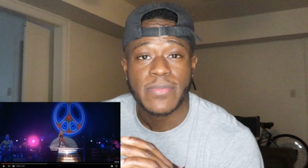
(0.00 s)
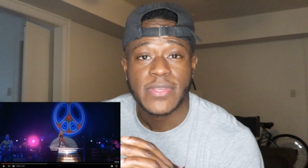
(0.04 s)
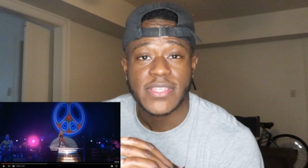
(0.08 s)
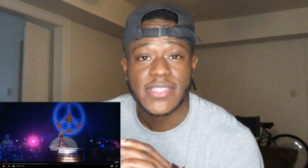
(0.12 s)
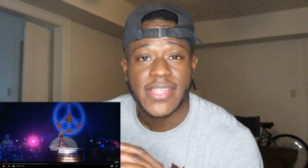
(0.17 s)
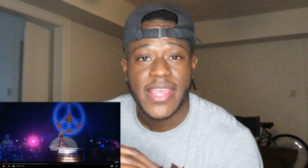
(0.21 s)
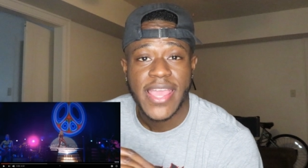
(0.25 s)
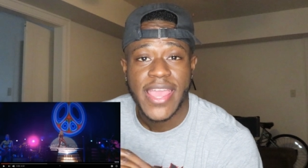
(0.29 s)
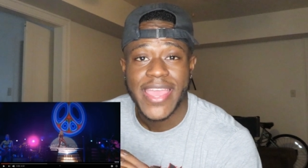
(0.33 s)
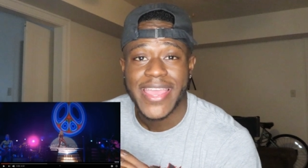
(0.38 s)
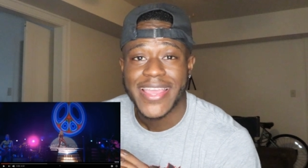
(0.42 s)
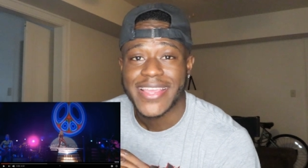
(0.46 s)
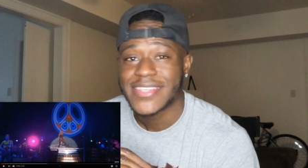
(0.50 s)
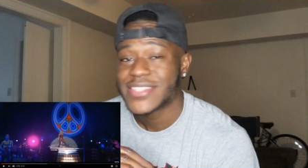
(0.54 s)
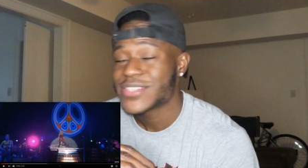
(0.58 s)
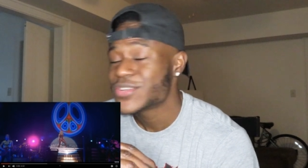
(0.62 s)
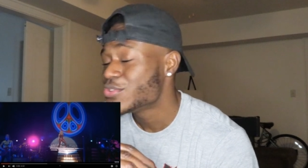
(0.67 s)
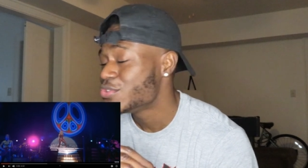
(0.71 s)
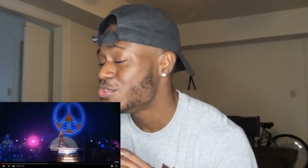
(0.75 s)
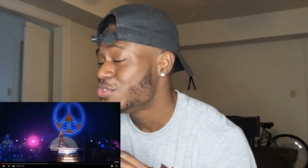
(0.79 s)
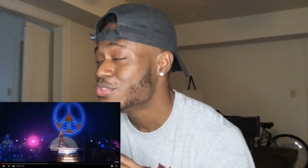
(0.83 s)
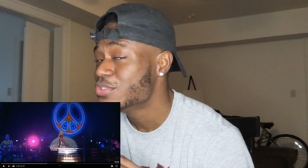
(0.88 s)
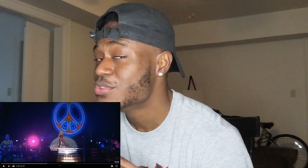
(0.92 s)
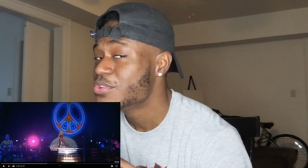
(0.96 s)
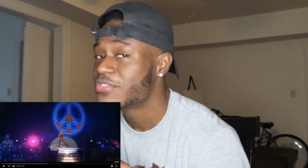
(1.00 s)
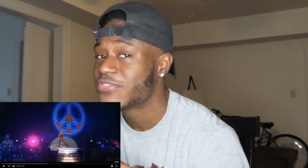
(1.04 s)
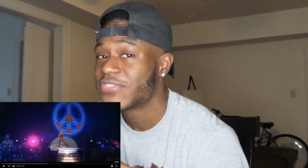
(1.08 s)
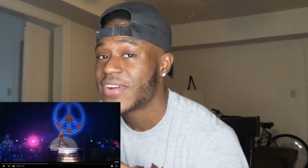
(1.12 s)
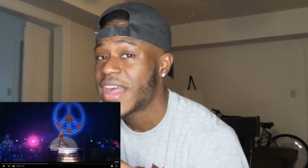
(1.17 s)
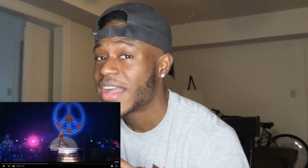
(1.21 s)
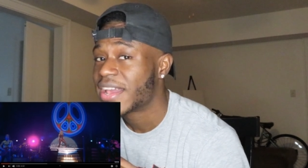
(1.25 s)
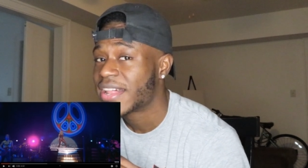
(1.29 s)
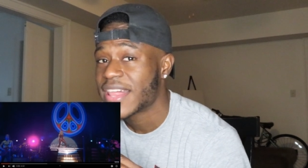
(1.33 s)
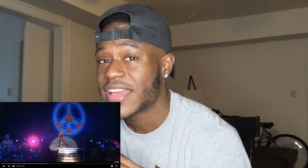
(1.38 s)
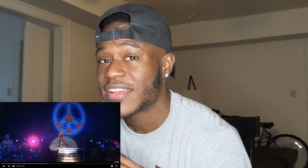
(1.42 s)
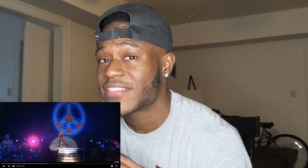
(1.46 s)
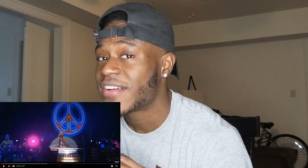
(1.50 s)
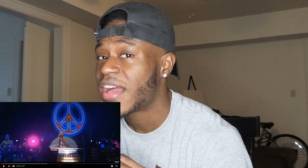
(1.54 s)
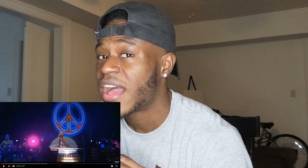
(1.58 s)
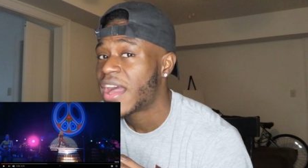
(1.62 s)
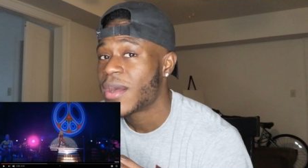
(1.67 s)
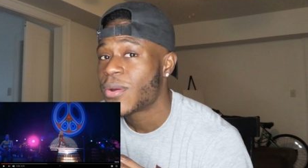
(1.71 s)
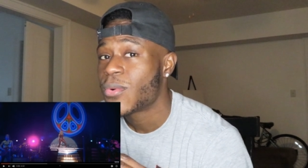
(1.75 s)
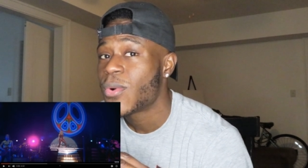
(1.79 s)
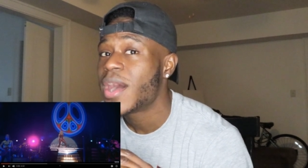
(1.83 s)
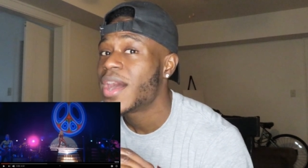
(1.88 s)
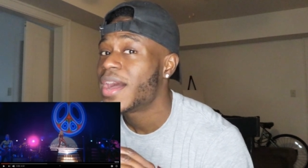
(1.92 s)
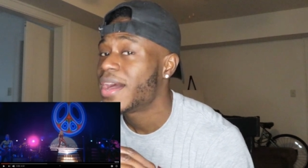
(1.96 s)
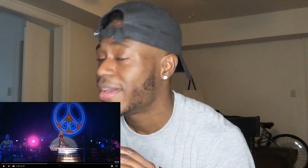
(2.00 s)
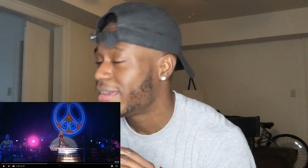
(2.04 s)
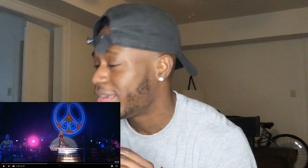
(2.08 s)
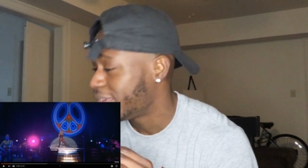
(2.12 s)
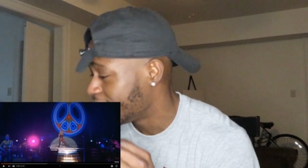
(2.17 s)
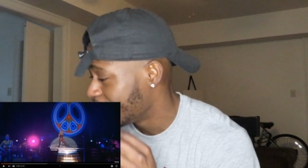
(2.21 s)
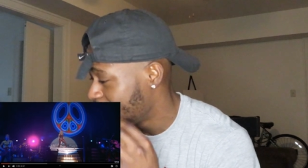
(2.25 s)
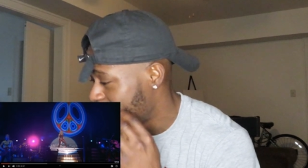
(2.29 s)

be saying, "Oh, you look fine like fine wine."